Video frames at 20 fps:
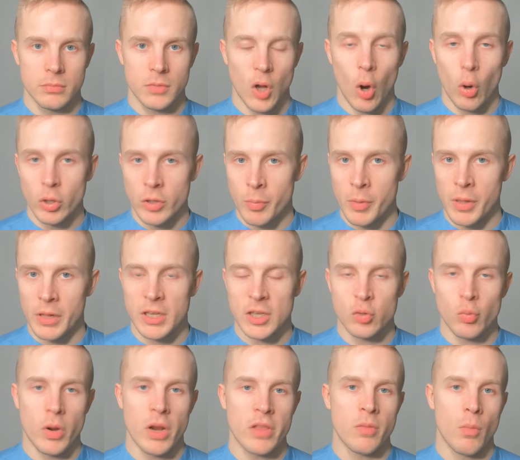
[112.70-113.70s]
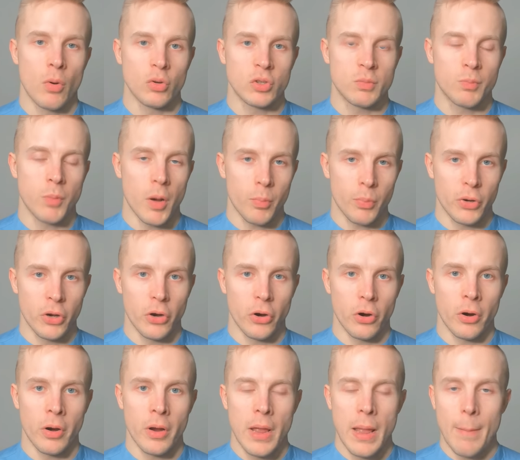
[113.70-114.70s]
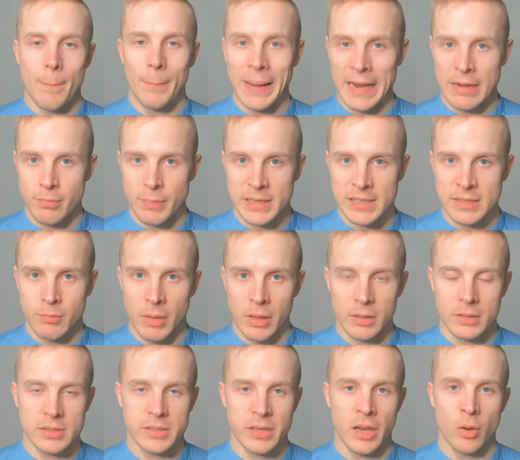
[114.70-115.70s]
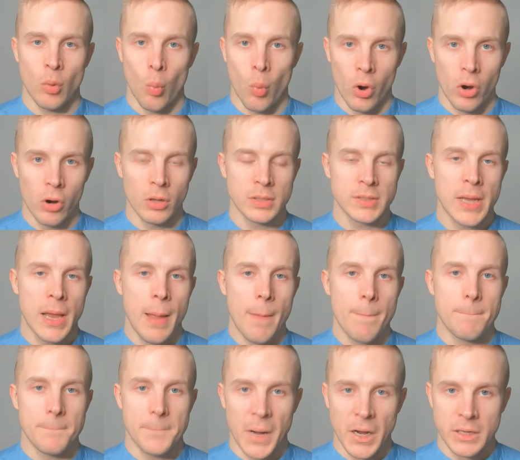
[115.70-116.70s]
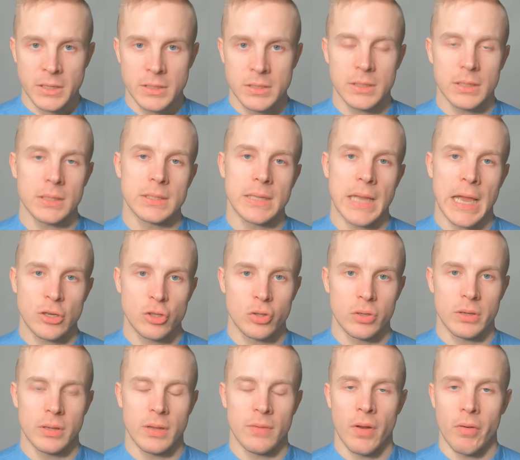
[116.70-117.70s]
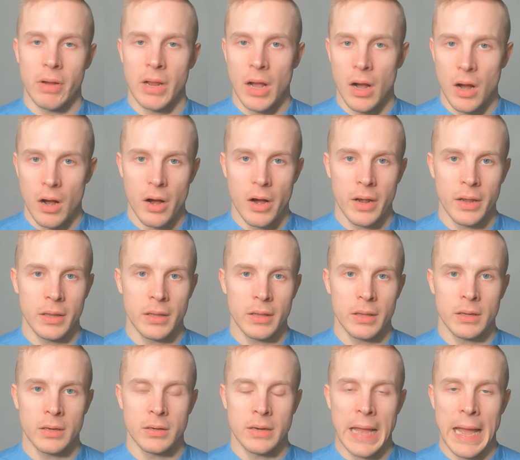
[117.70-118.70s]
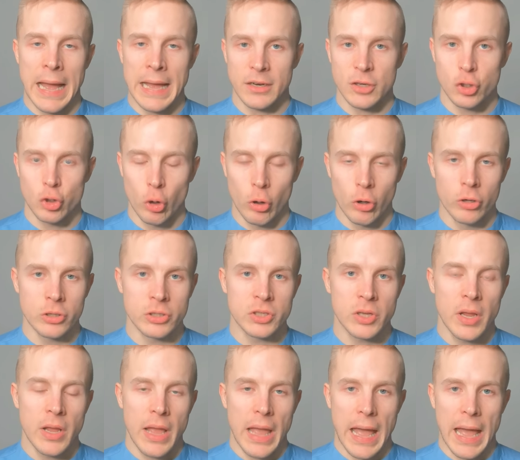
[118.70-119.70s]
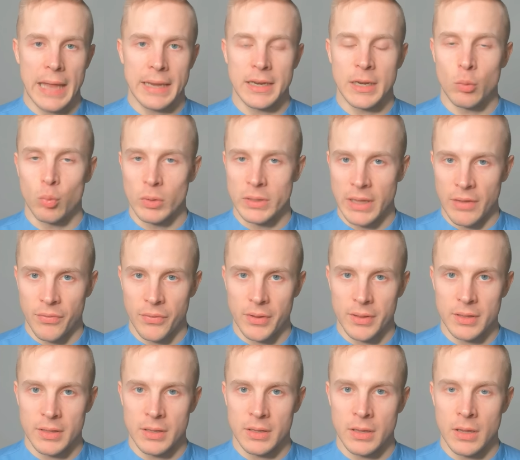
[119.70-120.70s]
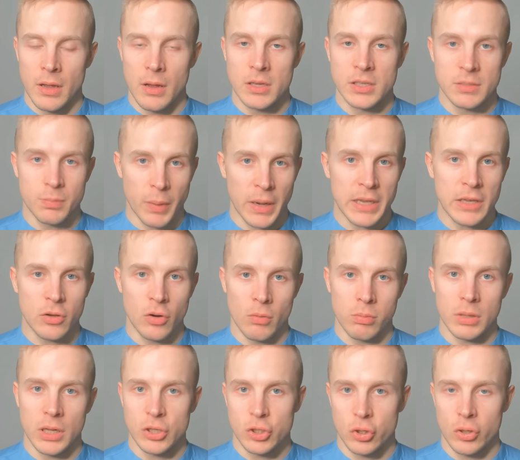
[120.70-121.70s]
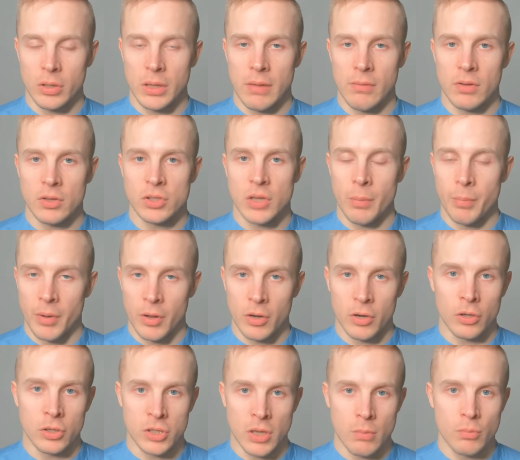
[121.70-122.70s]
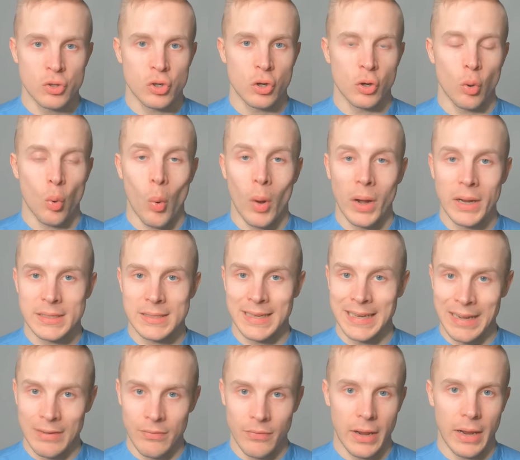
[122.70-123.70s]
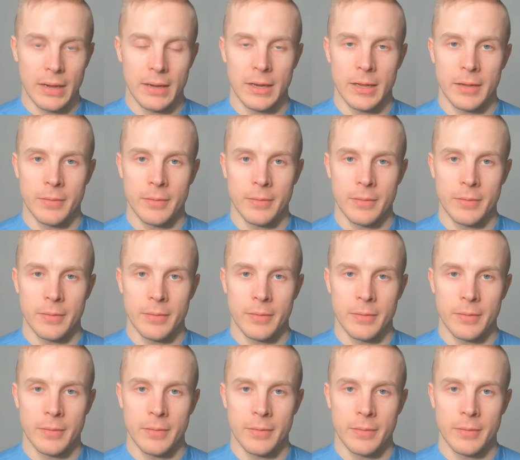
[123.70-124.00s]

Oat milk is one of the most popular plant-based milks in the world, but it's actually very high in added sugars, and it will definitely spike your blood sugar levels upon consumption quite significantly.